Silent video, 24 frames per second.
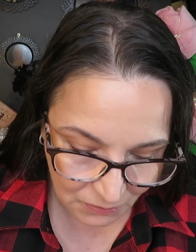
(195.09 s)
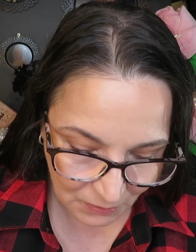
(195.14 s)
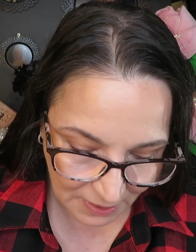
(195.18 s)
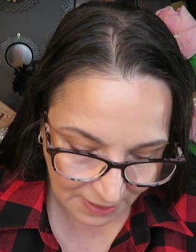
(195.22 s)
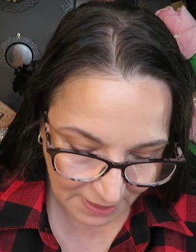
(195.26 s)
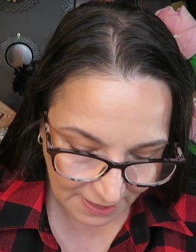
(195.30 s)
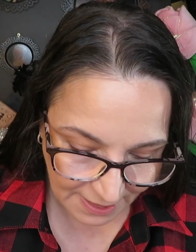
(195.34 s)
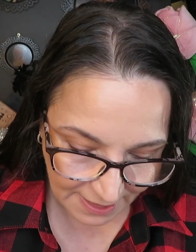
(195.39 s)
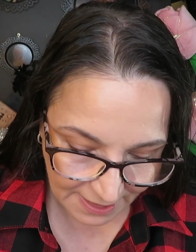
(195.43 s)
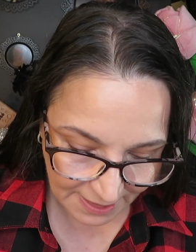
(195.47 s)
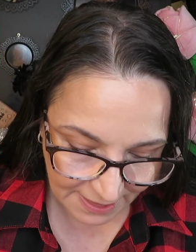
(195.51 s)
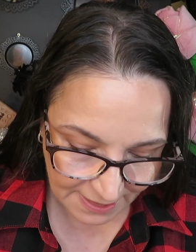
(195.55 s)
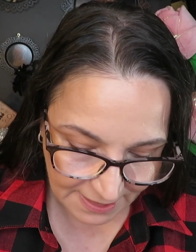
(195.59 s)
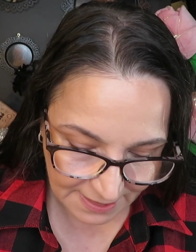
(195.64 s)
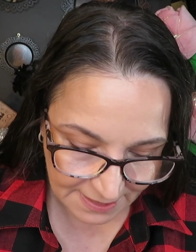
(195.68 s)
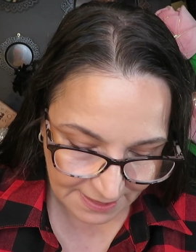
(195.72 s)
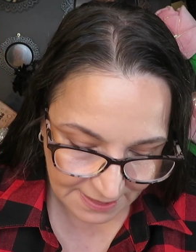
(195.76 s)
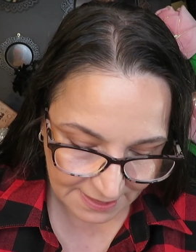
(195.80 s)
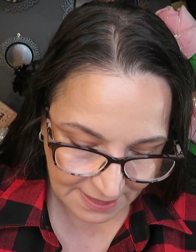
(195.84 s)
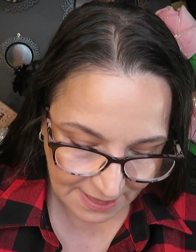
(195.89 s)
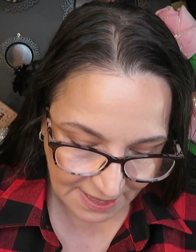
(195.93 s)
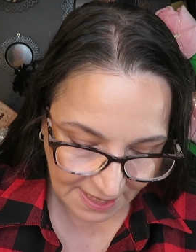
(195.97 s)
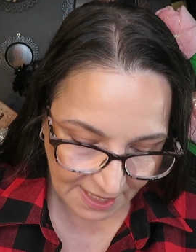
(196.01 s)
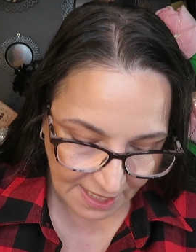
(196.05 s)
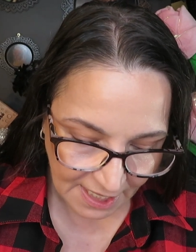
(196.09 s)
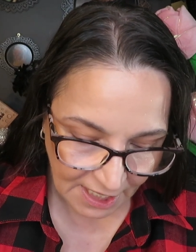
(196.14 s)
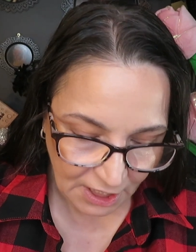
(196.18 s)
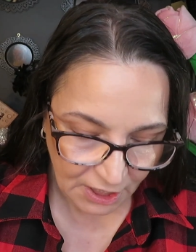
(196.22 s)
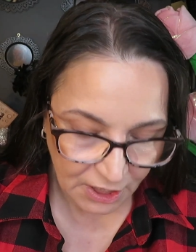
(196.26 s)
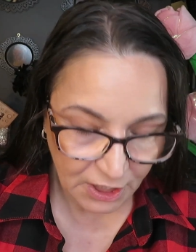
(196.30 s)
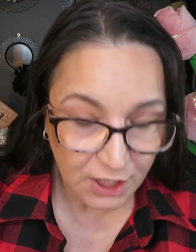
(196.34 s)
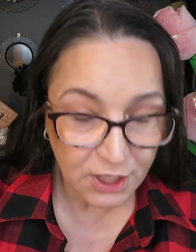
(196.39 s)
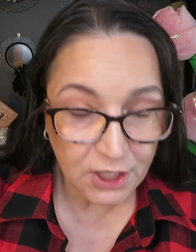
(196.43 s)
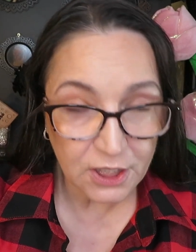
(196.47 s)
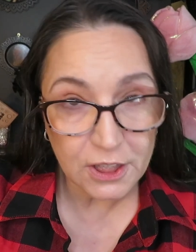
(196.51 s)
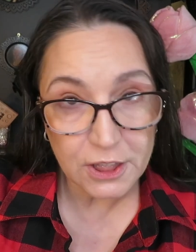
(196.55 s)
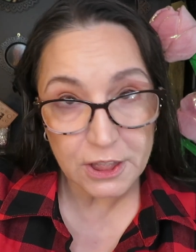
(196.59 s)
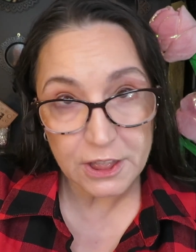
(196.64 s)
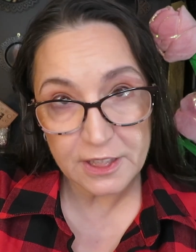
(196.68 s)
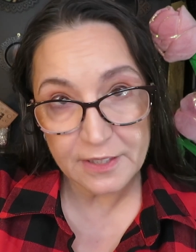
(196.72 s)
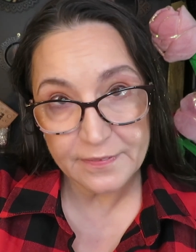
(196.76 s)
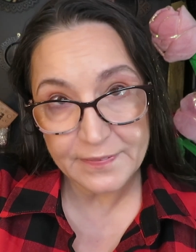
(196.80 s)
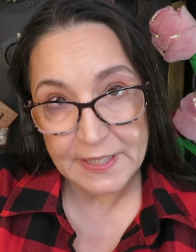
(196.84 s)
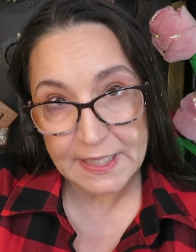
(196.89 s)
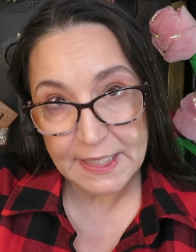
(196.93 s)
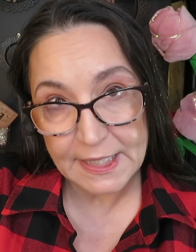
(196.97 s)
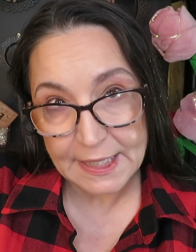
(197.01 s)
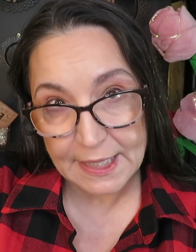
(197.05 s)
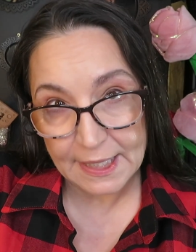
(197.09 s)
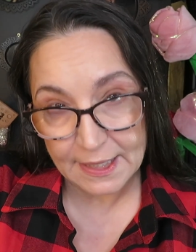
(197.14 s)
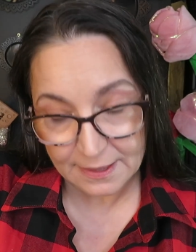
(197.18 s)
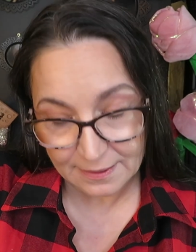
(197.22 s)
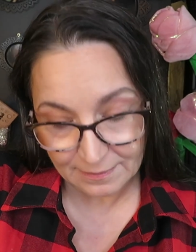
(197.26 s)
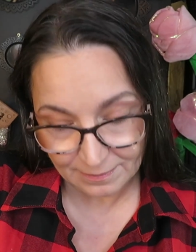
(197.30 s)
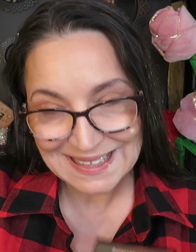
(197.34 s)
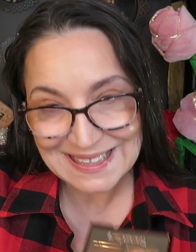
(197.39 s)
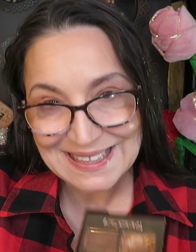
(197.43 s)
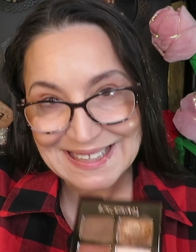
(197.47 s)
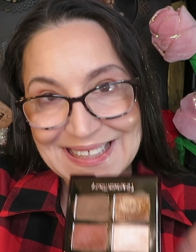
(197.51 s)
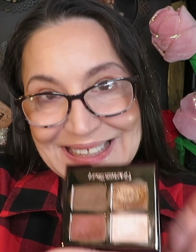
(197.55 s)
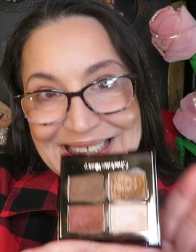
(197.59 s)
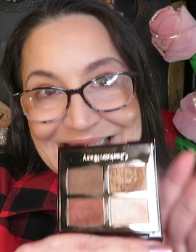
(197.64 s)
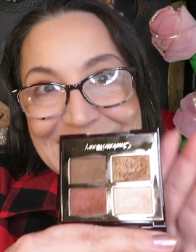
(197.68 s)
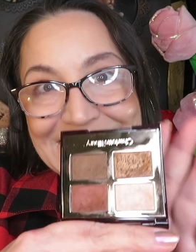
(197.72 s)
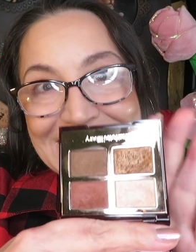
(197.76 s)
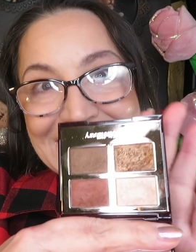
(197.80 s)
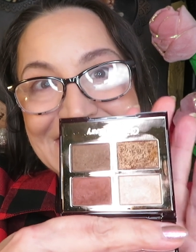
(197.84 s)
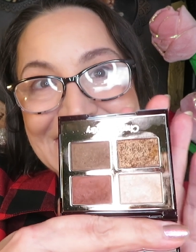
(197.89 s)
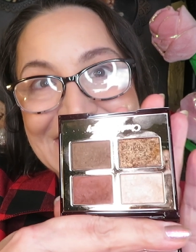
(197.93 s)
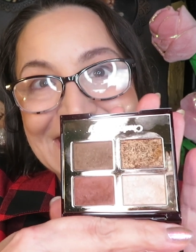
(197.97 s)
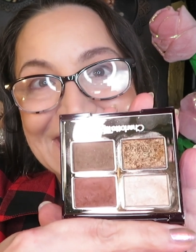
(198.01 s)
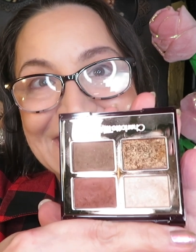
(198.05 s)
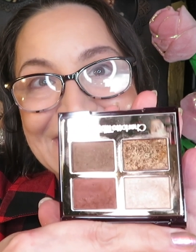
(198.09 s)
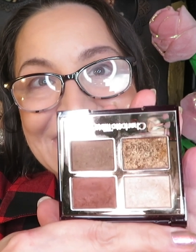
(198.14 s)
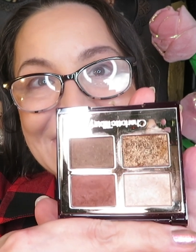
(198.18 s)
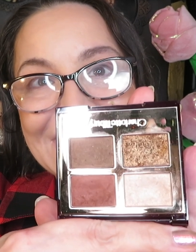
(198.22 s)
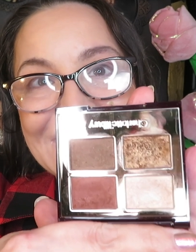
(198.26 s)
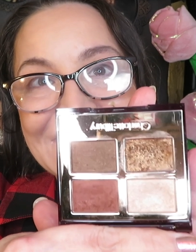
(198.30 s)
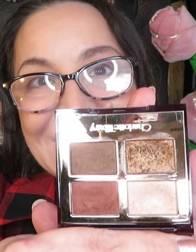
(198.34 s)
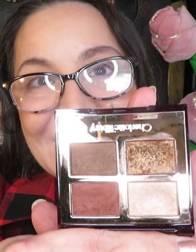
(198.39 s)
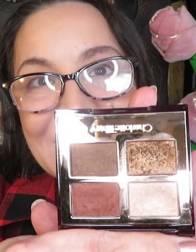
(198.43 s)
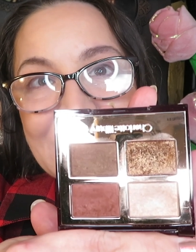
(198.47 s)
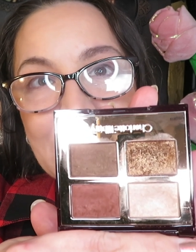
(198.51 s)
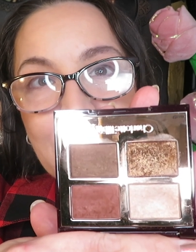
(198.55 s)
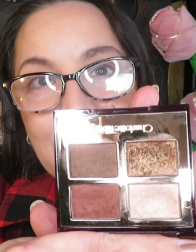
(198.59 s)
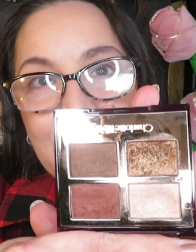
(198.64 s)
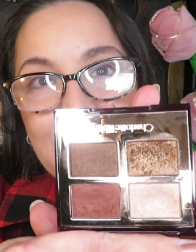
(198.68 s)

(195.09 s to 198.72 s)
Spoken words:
one is the Dolce Vita. Look how